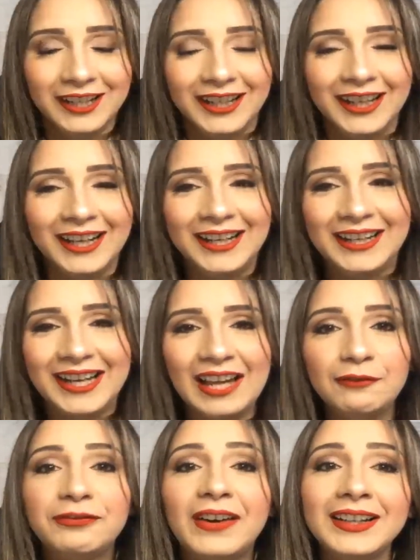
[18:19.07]
And
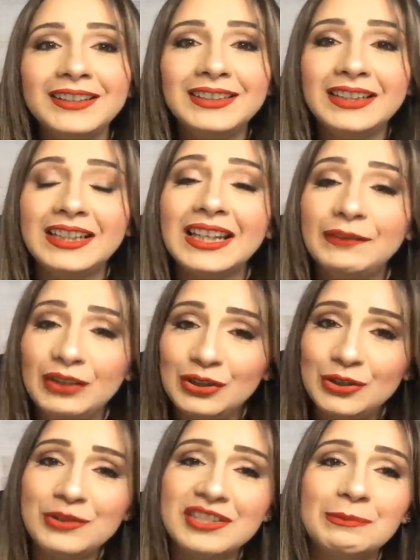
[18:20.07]
finally, if you do
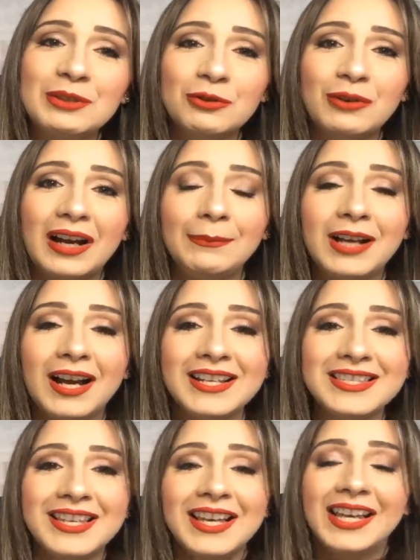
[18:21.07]
subscribe, guys,